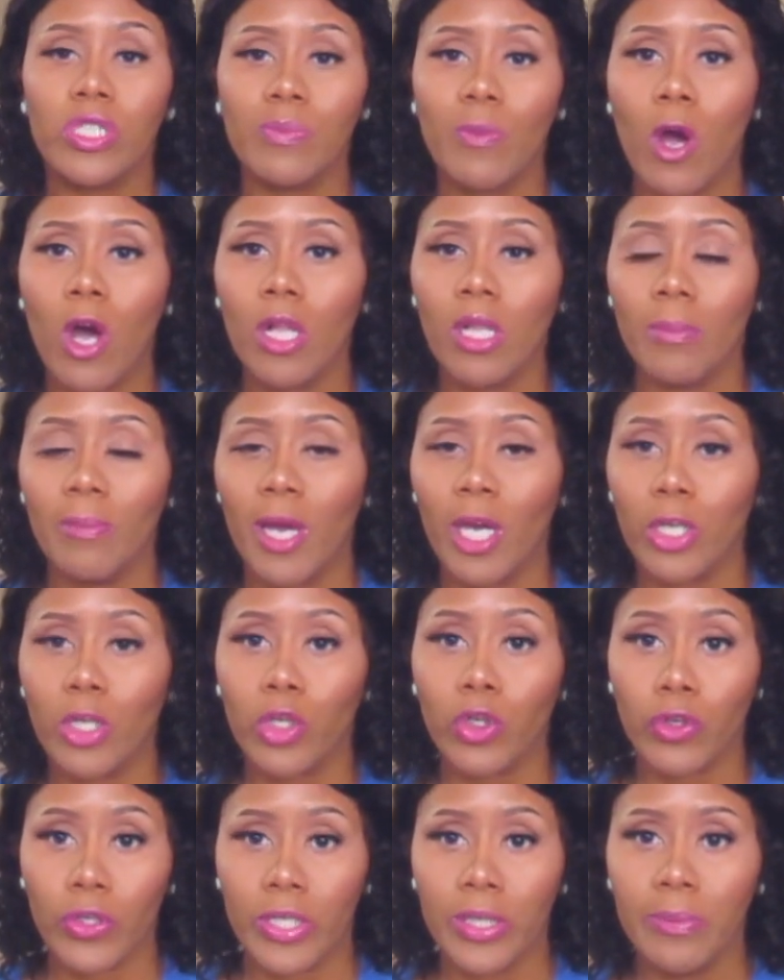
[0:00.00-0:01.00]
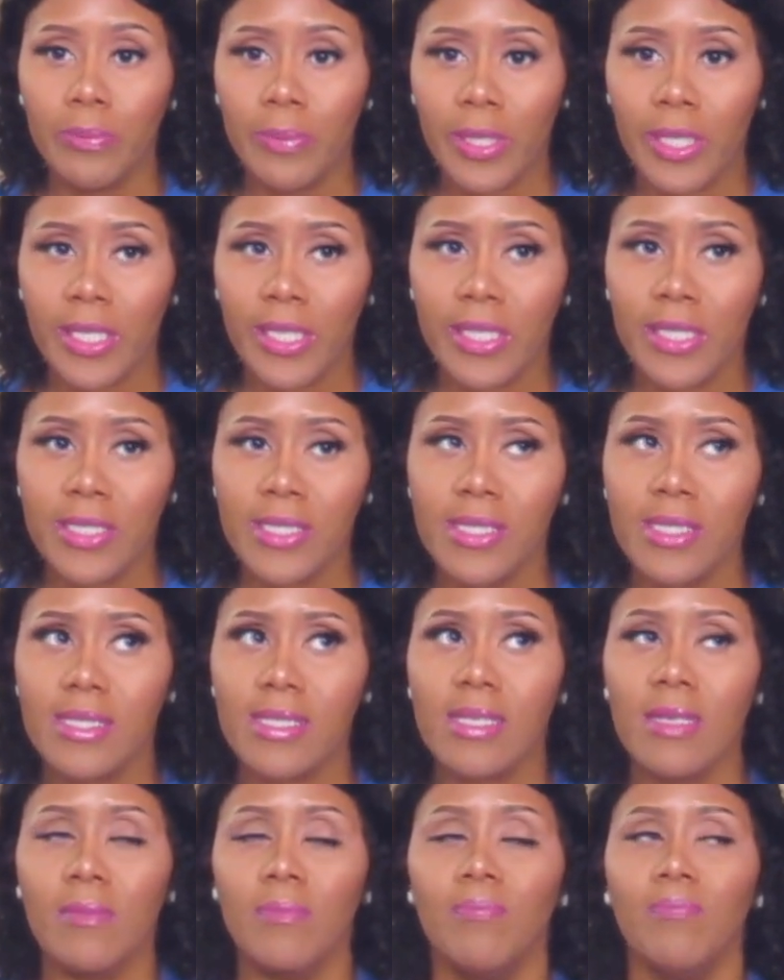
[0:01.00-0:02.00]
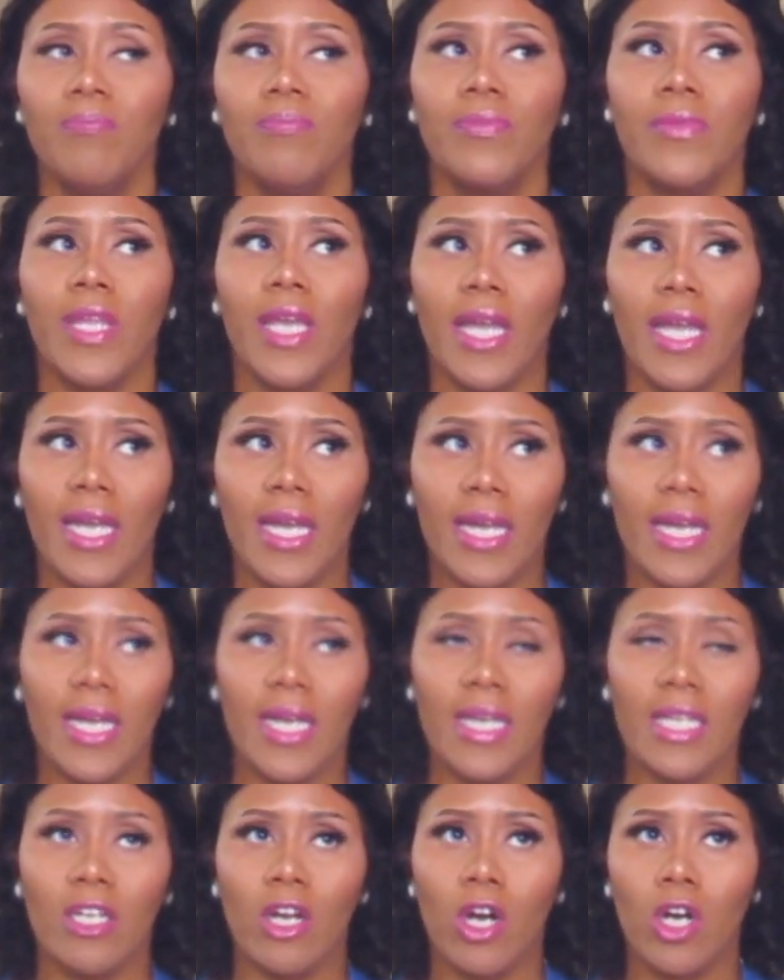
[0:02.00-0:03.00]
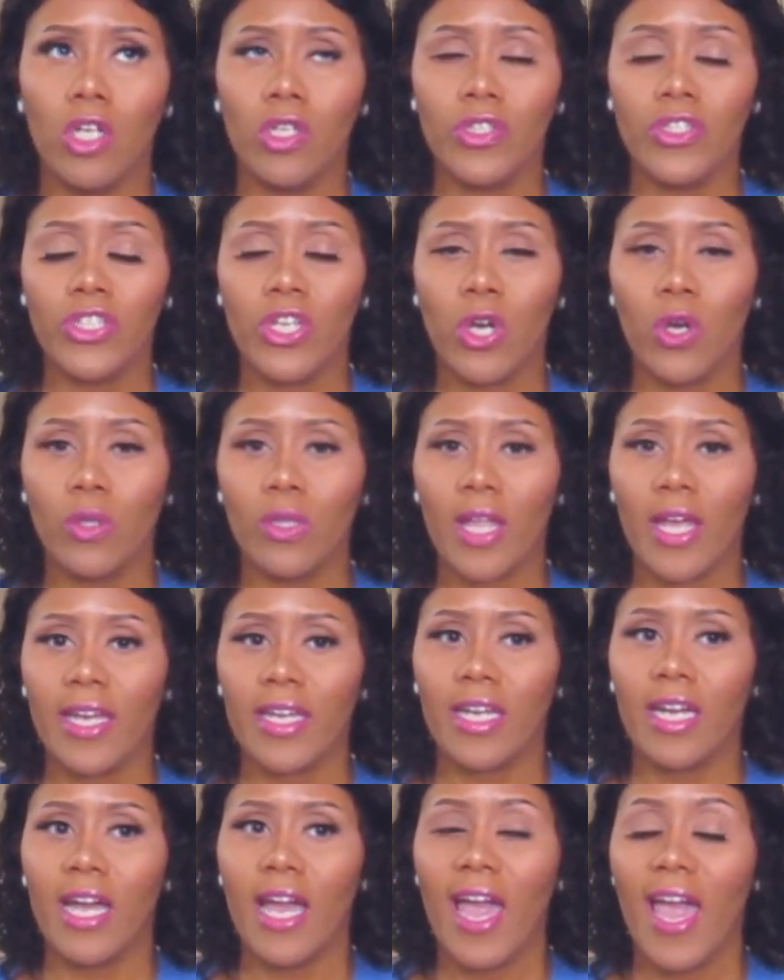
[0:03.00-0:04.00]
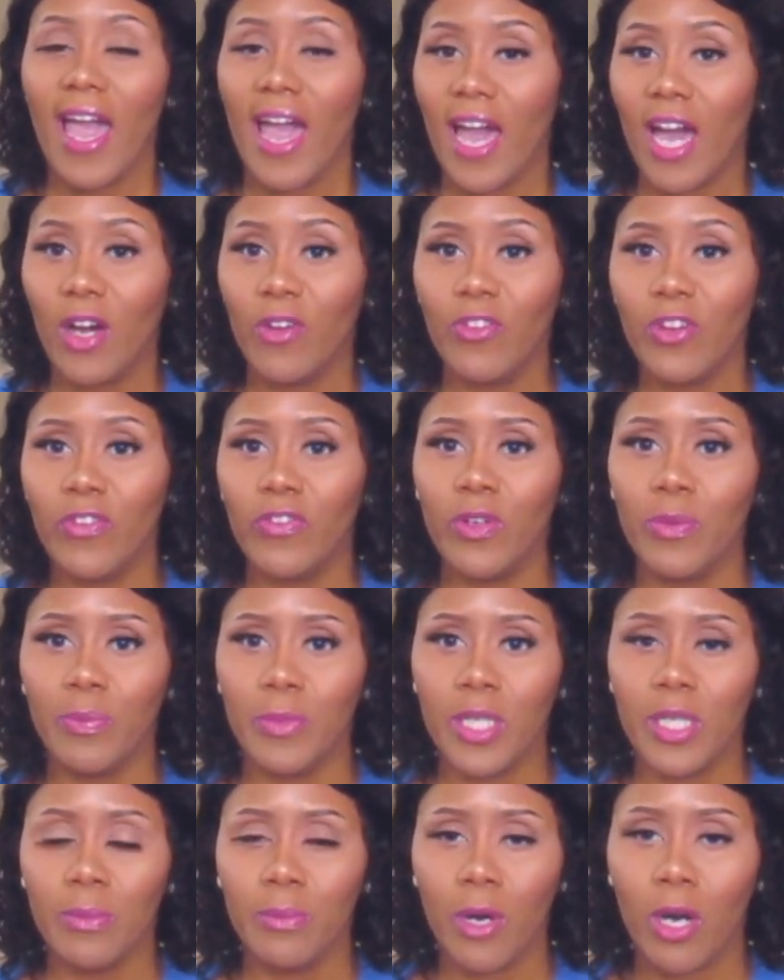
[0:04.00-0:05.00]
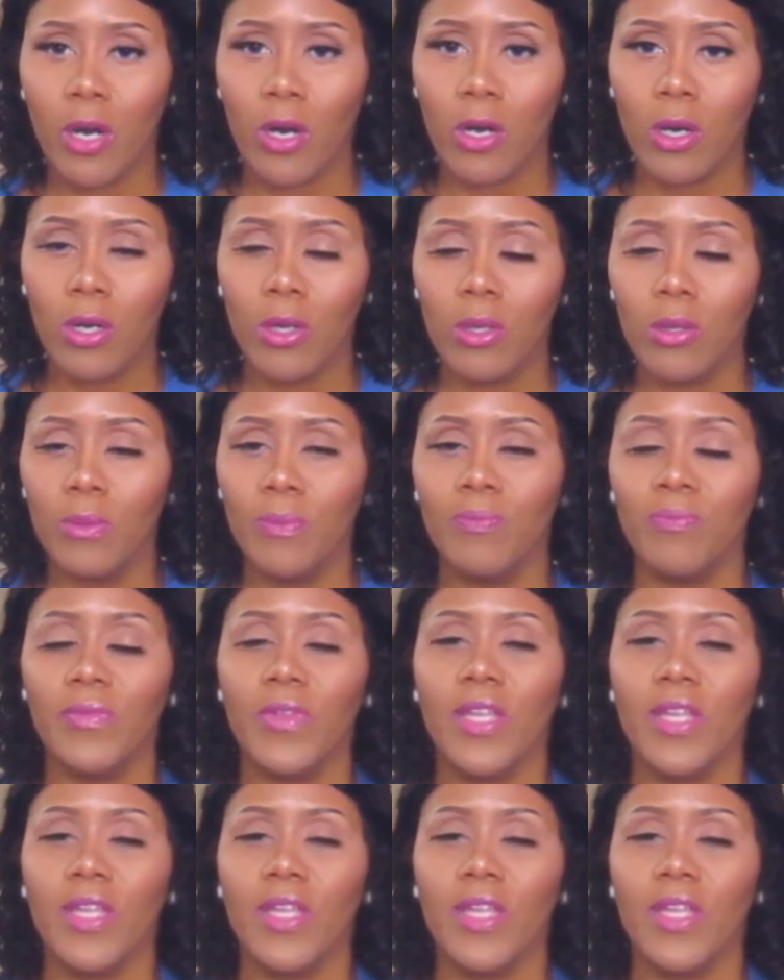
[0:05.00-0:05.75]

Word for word: small amount of green beans and also like half of a meatball.